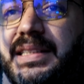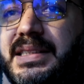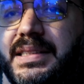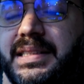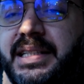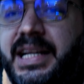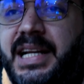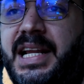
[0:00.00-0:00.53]

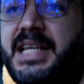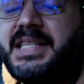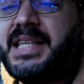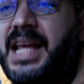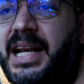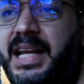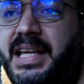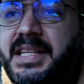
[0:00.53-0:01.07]
released
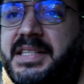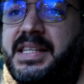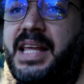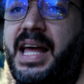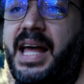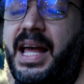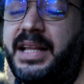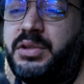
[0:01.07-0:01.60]
at least
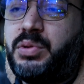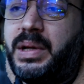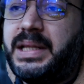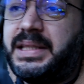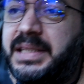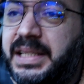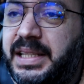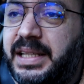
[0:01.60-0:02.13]
a
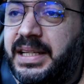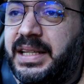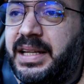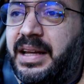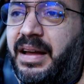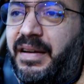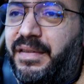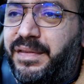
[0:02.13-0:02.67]
25
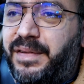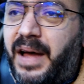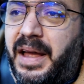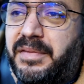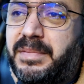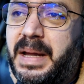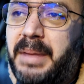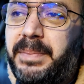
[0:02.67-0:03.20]

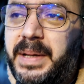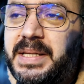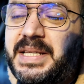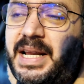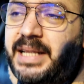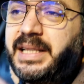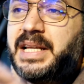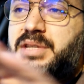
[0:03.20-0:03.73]
megapixel
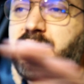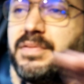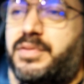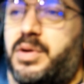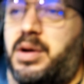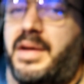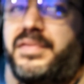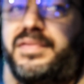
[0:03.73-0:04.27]
at least we've
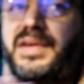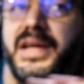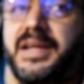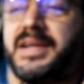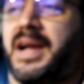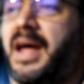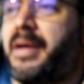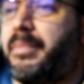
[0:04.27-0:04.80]
got a fair
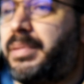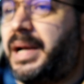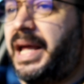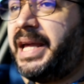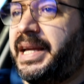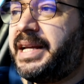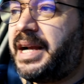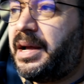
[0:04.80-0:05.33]

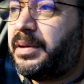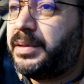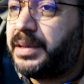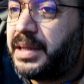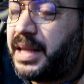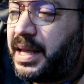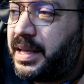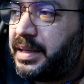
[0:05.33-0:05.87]
playground
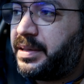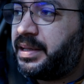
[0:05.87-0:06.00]
that